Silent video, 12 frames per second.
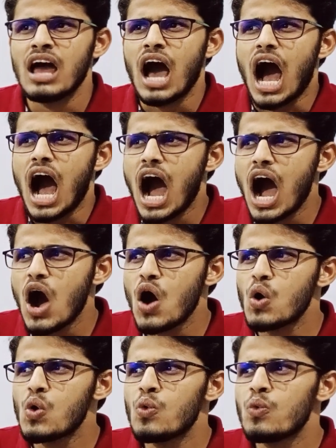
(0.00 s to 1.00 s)

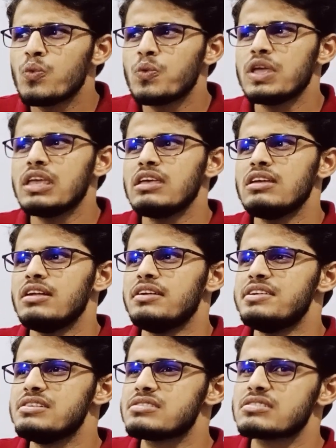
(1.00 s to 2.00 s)
how we
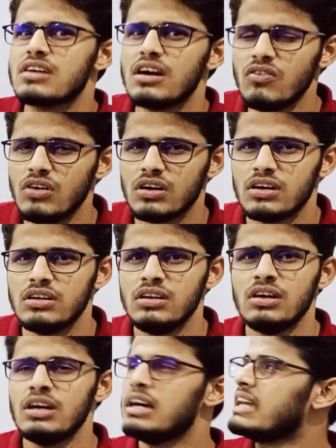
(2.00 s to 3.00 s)
discovered
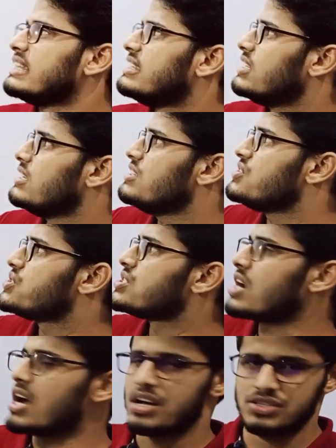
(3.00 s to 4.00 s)
the
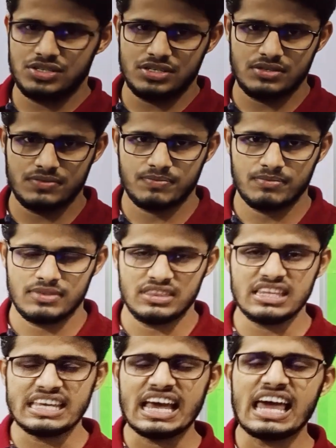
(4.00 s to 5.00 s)
charge,
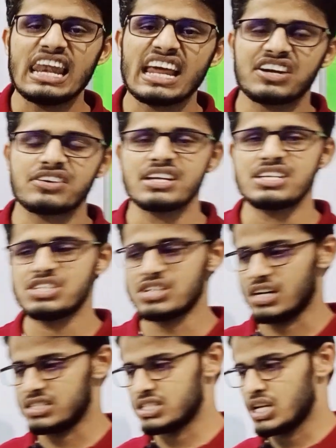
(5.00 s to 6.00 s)
the electric
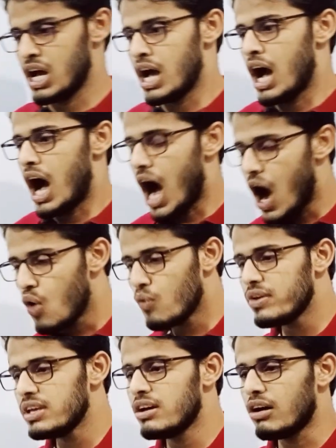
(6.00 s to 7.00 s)
charge, how
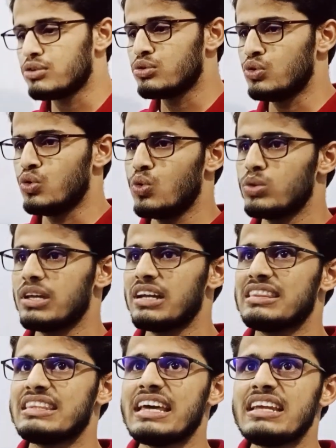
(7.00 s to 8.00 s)
we got to know
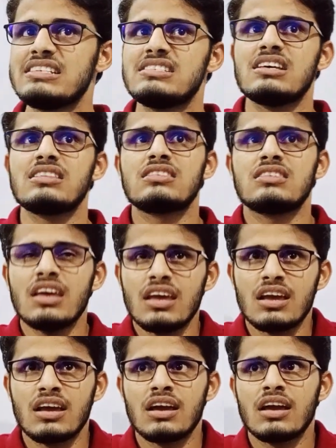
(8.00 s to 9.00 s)
that there is a
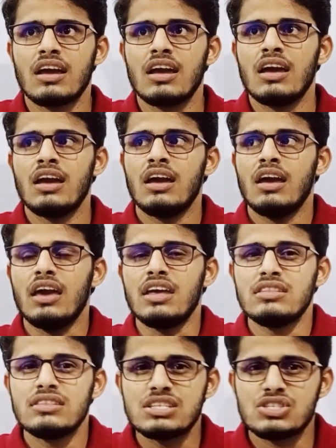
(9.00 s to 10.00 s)
thing
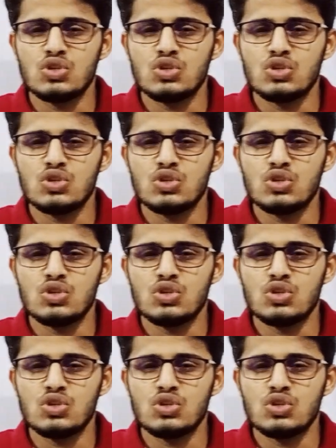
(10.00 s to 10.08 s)
in this